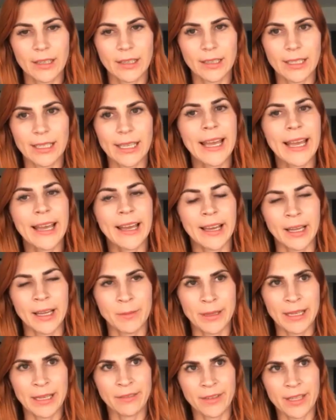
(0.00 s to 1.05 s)
Yeah, I
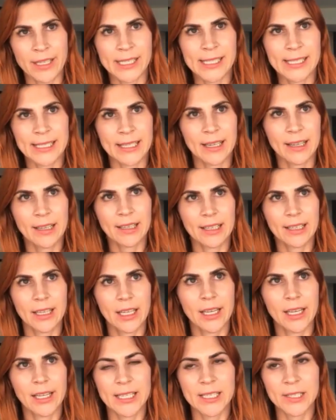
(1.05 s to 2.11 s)
believe
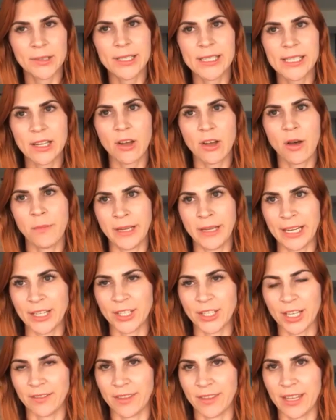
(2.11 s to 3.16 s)
there's always a
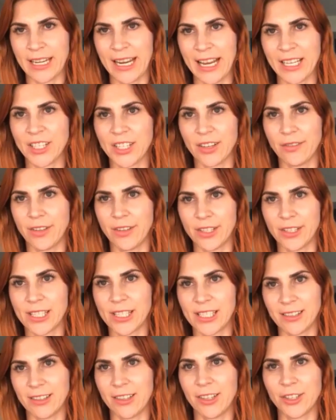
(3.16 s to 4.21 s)
combination of the nature
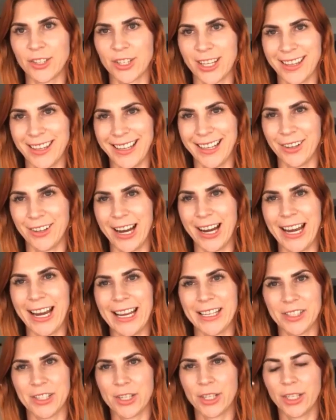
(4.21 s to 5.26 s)
versus nurture thing, right?
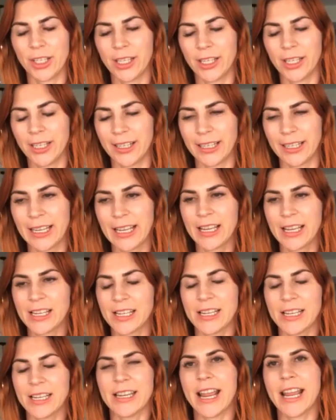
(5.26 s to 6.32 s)
And her
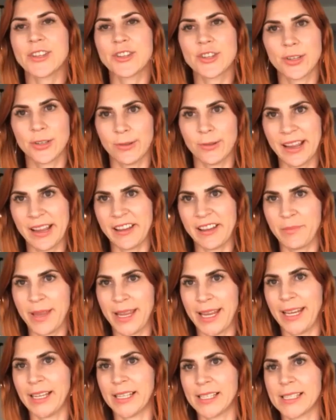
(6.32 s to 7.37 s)
natural way of
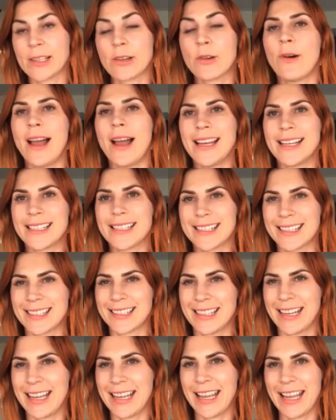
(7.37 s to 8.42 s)
being is quite
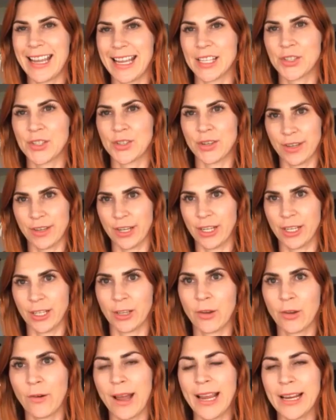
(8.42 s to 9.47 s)
extroverted,
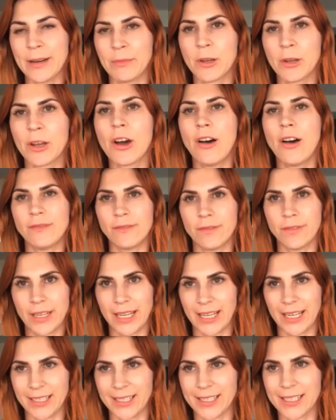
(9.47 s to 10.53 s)
quite
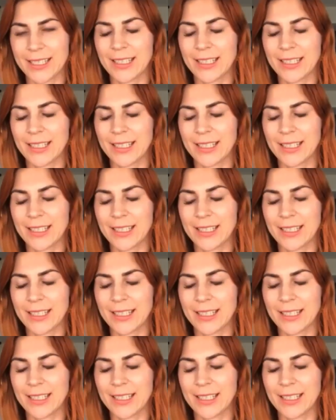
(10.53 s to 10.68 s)
confident.